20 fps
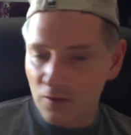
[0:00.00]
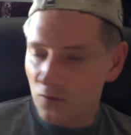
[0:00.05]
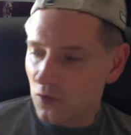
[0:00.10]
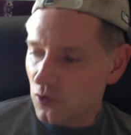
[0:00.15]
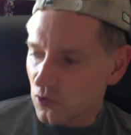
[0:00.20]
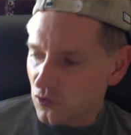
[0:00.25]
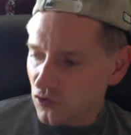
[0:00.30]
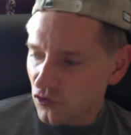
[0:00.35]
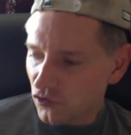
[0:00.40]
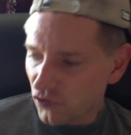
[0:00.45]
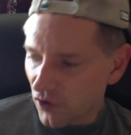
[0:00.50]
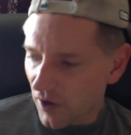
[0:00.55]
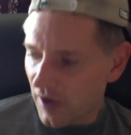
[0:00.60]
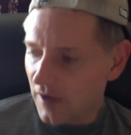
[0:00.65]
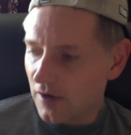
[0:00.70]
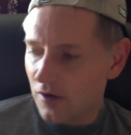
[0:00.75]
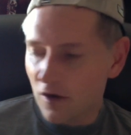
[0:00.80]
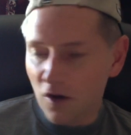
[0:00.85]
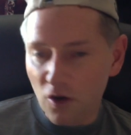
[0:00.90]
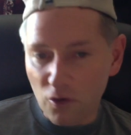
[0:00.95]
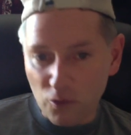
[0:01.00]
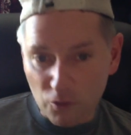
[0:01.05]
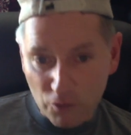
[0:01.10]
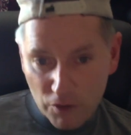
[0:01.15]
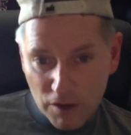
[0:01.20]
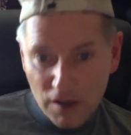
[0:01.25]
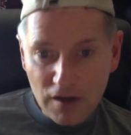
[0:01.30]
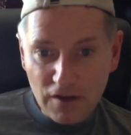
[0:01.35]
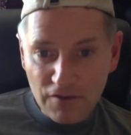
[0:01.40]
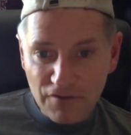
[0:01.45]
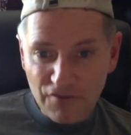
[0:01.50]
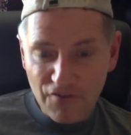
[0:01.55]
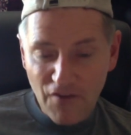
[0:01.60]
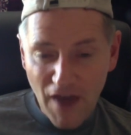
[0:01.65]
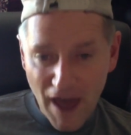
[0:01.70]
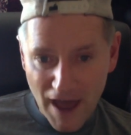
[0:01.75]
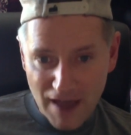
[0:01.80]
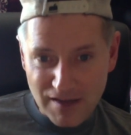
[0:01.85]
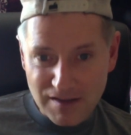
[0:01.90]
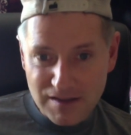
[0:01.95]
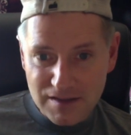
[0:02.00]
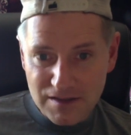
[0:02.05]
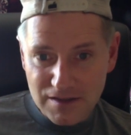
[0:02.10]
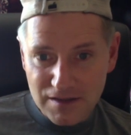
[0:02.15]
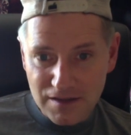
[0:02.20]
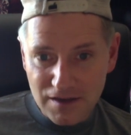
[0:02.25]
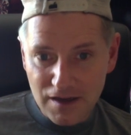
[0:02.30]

Will try to go really fast